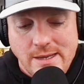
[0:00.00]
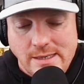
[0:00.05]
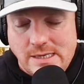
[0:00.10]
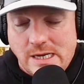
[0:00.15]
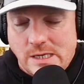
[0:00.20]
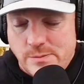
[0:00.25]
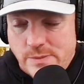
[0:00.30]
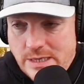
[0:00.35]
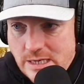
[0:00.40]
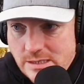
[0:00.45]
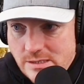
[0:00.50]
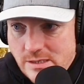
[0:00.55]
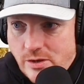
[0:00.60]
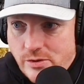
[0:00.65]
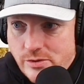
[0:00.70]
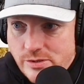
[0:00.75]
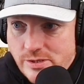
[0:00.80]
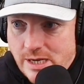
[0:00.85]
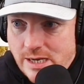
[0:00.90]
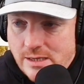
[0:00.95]
That tells me he doesn't
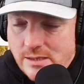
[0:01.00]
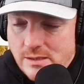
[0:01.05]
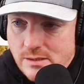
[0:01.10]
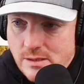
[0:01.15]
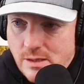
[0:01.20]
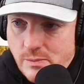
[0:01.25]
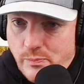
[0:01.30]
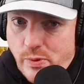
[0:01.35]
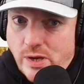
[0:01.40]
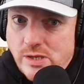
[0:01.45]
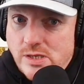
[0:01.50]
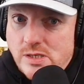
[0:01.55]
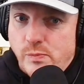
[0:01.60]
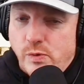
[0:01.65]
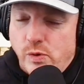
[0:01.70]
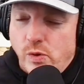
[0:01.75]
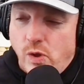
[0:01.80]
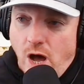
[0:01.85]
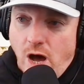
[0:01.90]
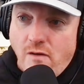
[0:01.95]
understand the
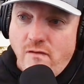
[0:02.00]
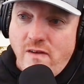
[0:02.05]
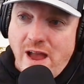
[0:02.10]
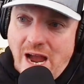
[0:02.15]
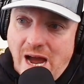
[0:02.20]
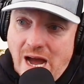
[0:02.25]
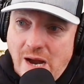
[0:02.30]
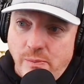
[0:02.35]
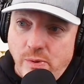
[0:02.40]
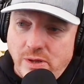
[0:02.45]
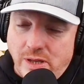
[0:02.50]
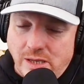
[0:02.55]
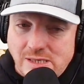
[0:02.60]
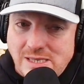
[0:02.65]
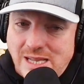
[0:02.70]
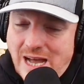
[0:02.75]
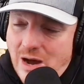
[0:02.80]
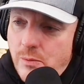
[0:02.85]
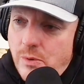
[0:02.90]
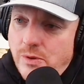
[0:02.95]
principle of a hybrid.
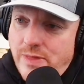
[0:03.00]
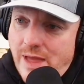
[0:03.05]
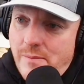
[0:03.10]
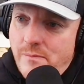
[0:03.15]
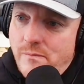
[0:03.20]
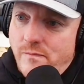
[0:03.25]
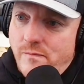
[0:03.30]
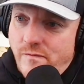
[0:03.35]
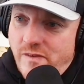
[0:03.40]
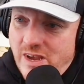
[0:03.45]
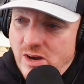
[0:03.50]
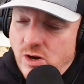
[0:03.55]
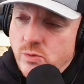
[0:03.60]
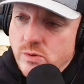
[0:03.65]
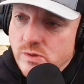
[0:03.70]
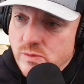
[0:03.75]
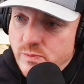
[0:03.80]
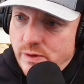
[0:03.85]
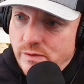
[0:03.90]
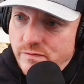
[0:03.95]
That's not what that
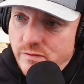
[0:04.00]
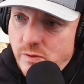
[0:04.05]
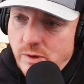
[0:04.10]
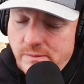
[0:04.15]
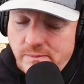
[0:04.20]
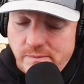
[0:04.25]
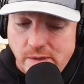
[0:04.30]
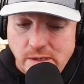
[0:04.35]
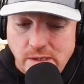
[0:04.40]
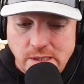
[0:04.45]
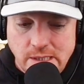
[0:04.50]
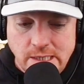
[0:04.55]
vehicle was built for.